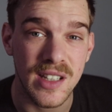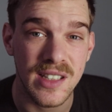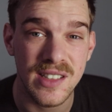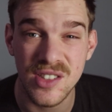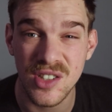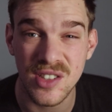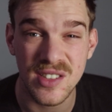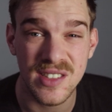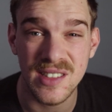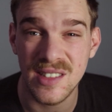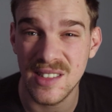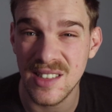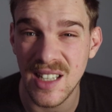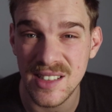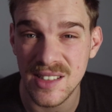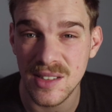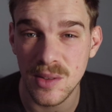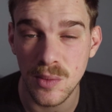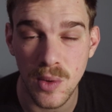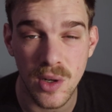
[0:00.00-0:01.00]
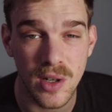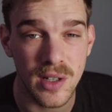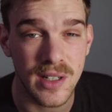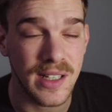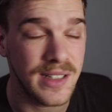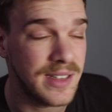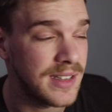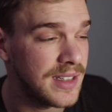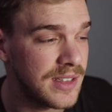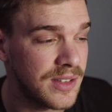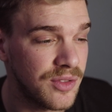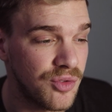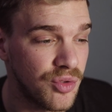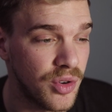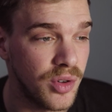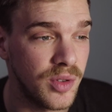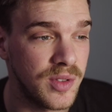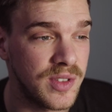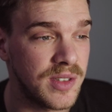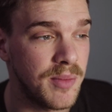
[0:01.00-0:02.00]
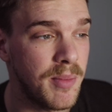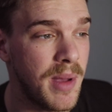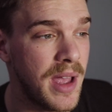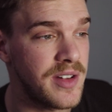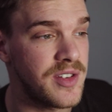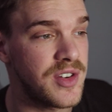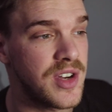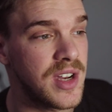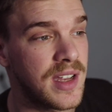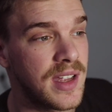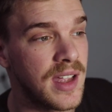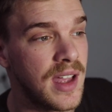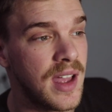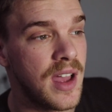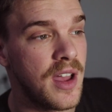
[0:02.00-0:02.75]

It just doesn't work and it ruins the magic.